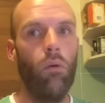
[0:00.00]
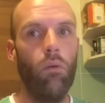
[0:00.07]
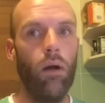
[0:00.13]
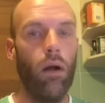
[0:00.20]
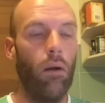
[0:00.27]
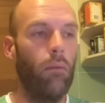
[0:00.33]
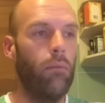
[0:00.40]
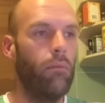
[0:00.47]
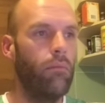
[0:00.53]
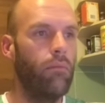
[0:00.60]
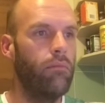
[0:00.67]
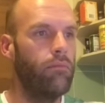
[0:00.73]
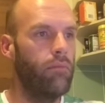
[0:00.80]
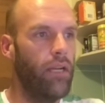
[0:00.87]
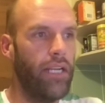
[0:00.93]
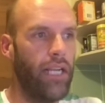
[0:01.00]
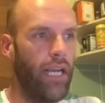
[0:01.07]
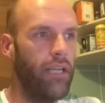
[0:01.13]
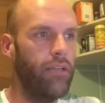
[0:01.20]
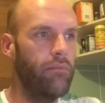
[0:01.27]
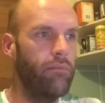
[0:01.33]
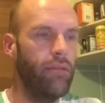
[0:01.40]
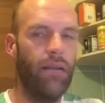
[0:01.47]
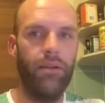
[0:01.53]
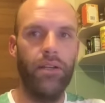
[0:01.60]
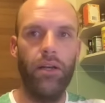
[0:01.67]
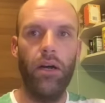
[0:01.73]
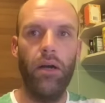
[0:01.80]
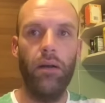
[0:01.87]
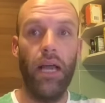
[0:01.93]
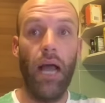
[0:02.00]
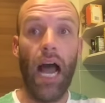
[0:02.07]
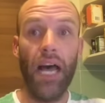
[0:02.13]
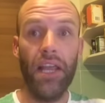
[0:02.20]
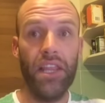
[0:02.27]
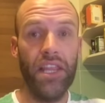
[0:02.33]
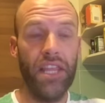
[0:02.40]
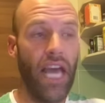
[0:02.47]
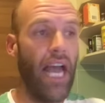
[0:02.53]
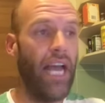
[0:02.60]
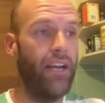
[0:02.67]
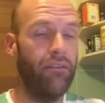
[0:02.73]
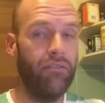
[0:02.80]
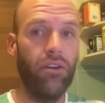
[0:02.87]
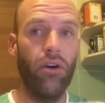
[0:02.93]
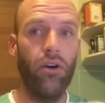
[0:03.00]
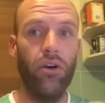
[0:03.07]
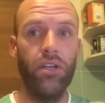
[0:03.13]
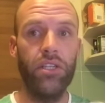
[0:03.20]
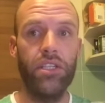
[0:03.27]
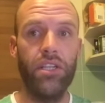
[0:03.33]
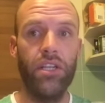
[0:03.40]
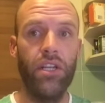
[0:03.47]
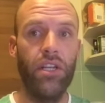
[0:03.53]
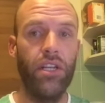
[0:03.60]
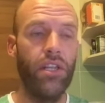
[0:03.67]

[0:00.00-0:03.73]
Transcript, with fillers: well okay maybe not other than, of course,